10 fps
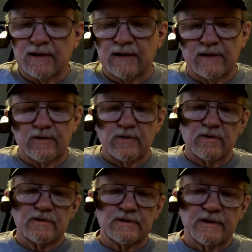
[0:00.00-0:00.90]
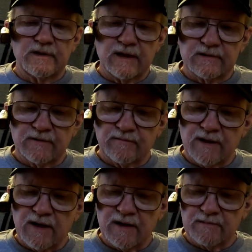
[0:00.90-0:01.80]
it endures the test of
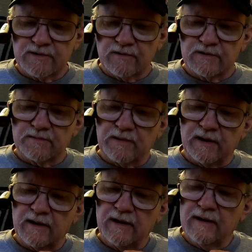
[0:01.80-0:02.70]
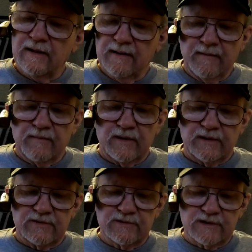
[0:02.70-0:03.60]
time, so to speak. But
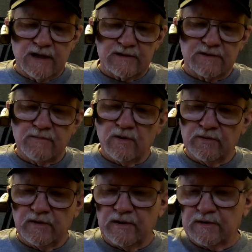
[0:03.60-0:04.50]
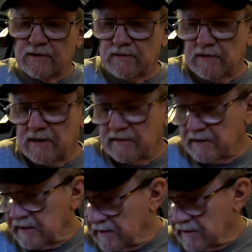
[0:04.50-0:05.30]
this one's got some mold on it too. I have to